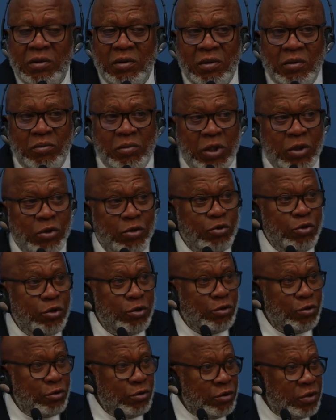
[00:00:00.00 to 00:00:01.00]
but who
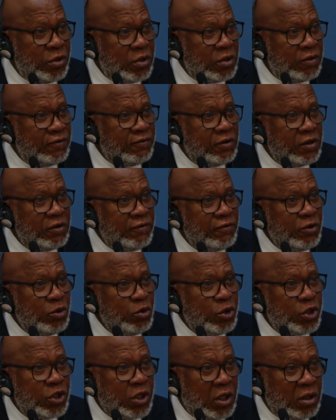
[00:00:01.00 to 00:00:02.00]
knows for the
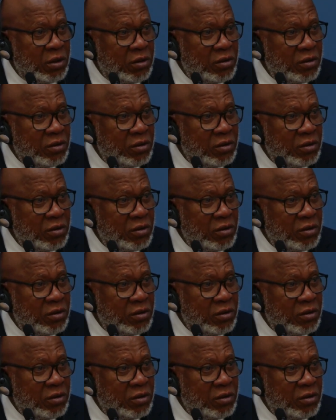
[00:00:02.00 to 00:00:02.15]
future